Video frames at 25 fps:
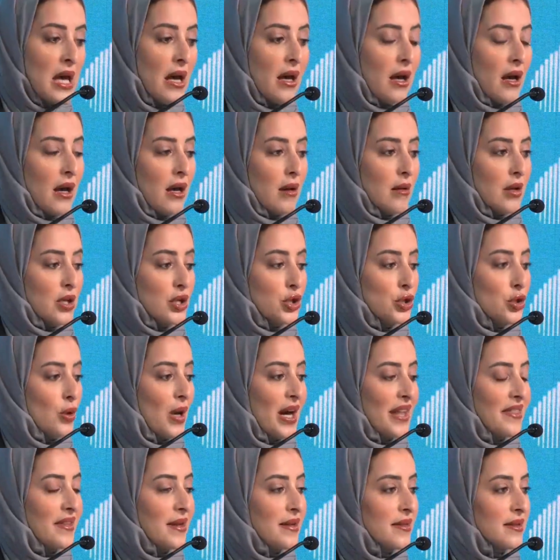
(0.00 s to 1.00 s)

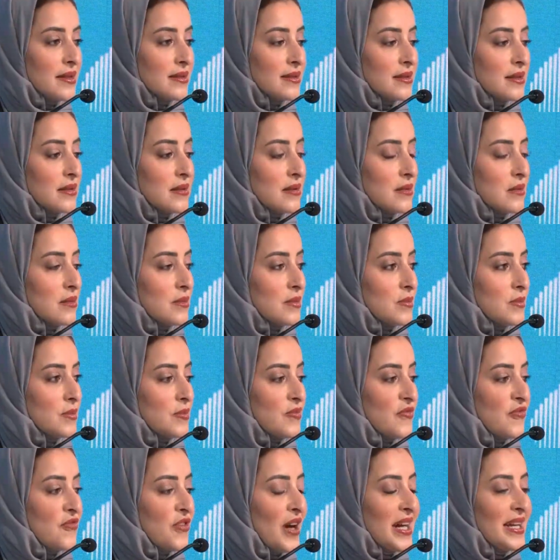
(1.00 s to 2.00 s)
I think that
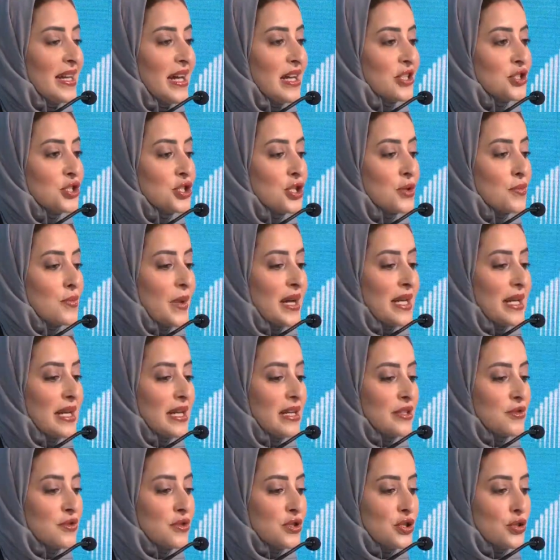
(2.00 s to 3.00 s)
financial
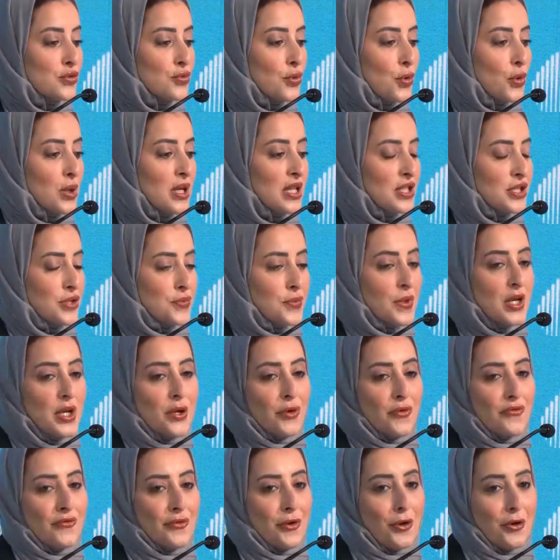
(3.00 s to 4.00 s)
regulators' role has really
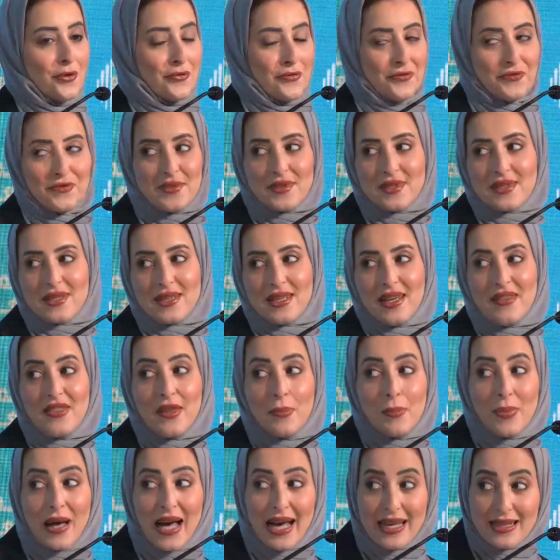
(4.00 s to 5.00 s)
evolved. In the
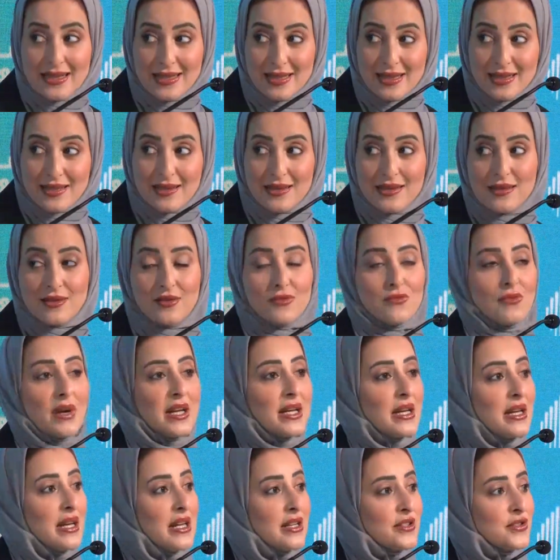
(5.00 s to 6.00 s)
past,
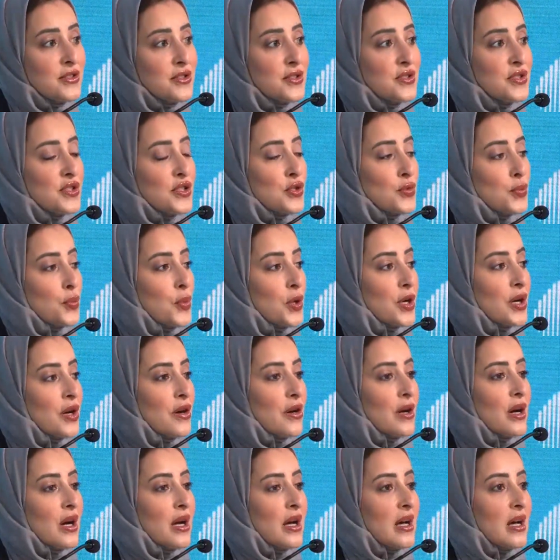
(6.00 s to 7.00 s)
regulators
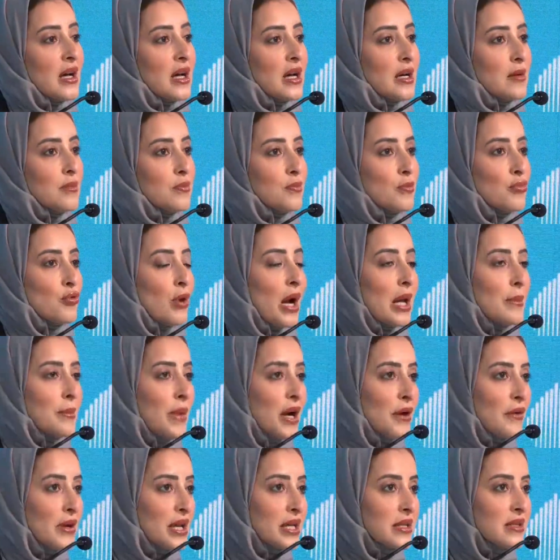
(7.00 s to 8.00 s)
were
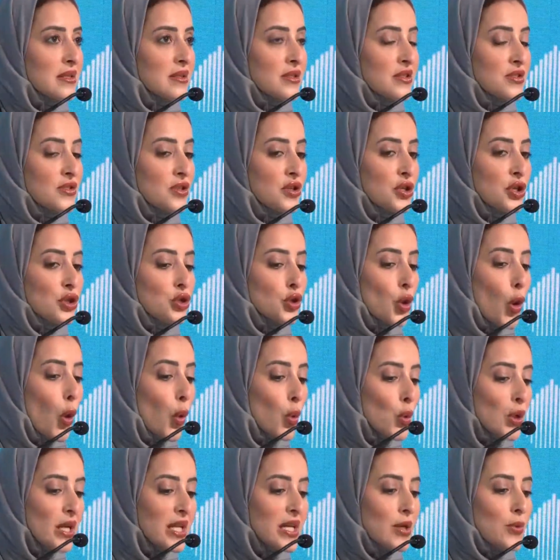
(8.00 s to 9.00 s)
primarily concerned
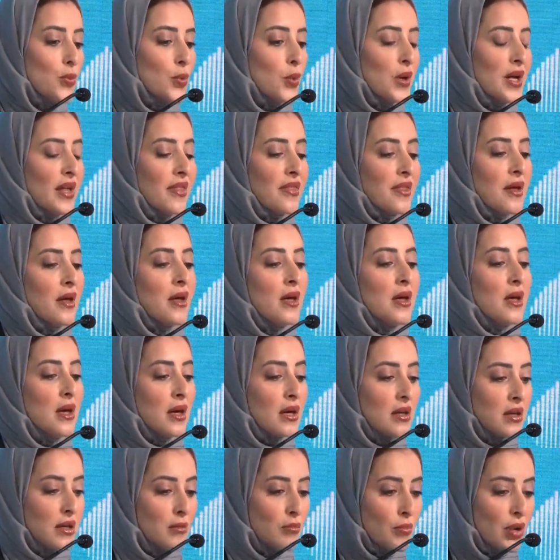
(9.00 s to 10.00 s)
only with
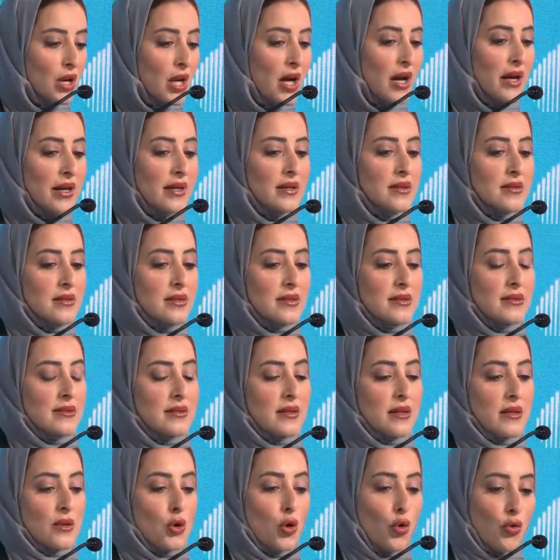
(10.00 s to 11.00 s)
compliance,
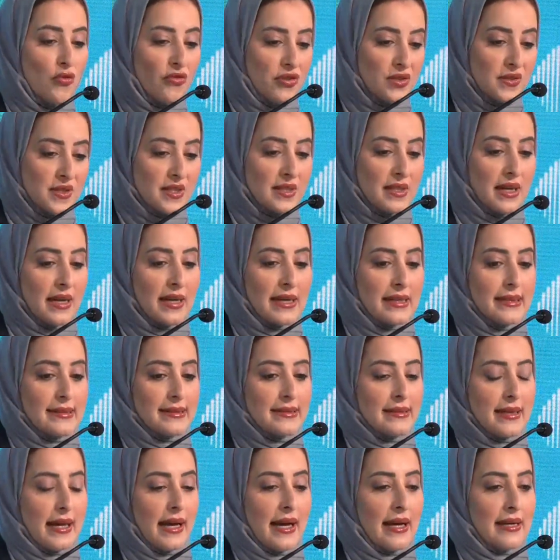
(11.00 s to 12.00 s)

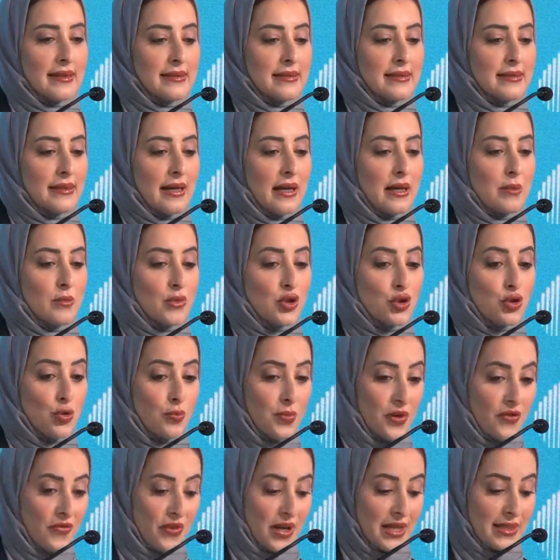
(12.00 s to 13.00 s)
oversight, and
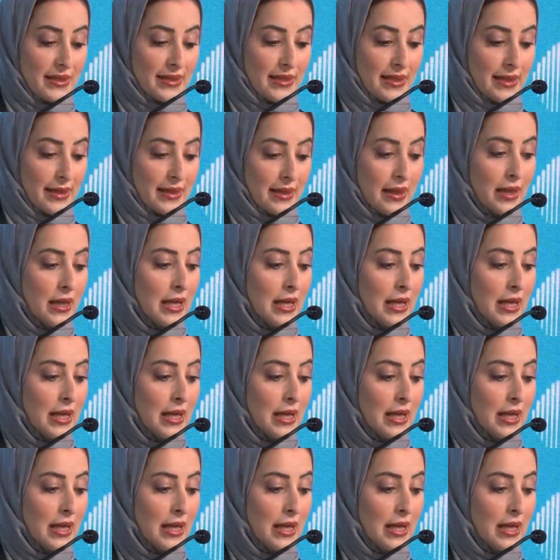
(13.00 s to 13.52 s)
supervising.